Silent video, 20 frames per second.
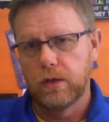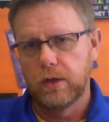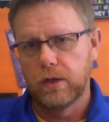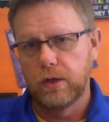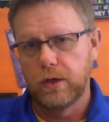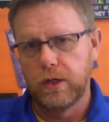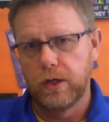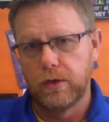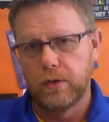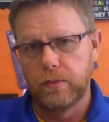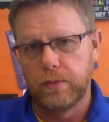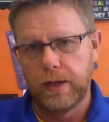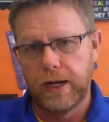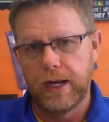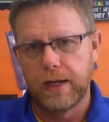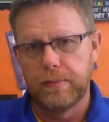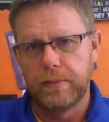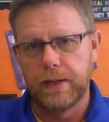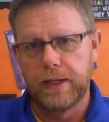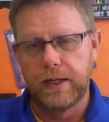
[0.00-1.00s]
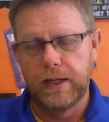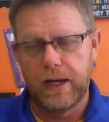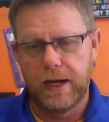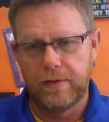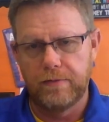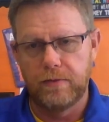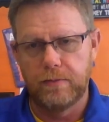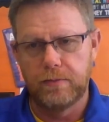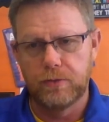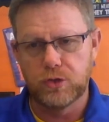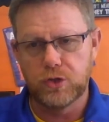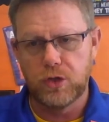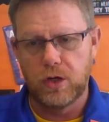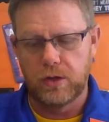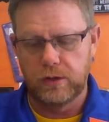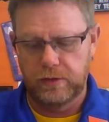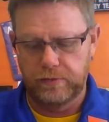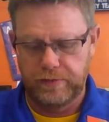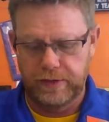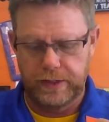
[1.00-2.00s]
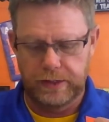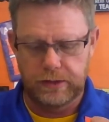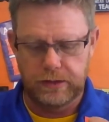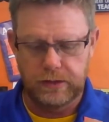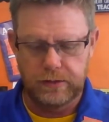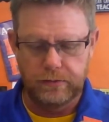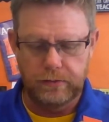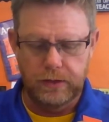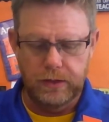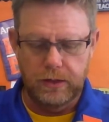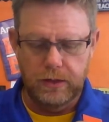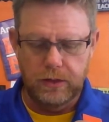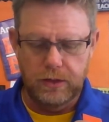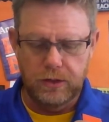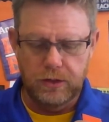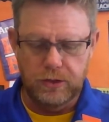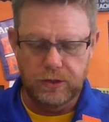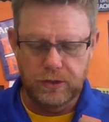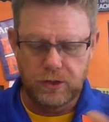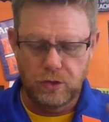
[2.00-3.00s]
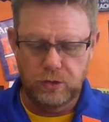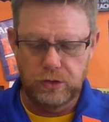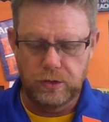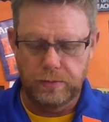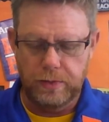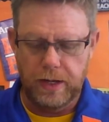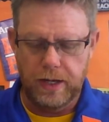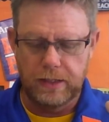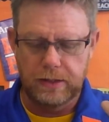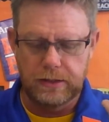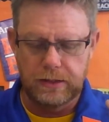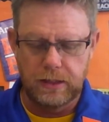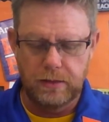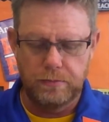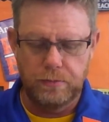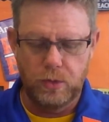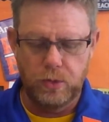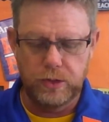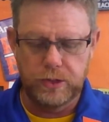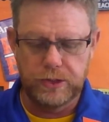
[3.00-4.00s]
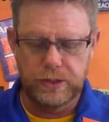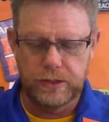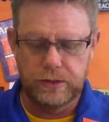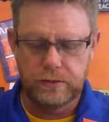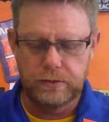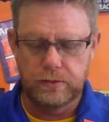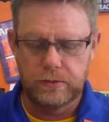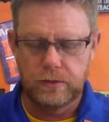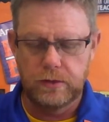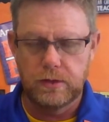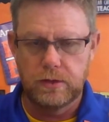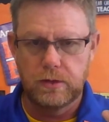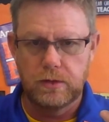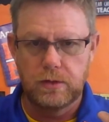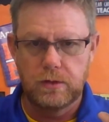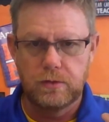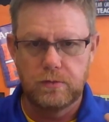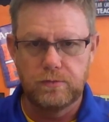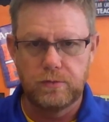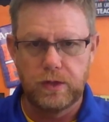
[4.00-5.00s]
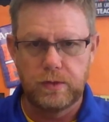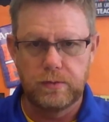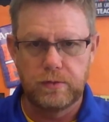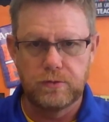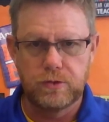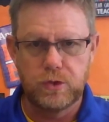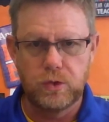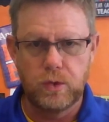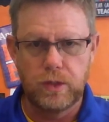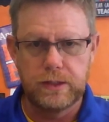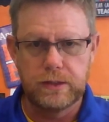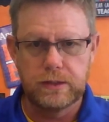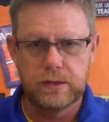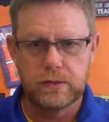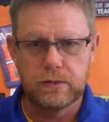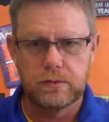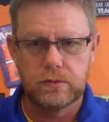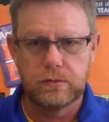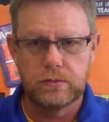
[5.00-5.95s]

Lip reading: And we got to have a strong defense. Social policy: abortion, freedom of choice.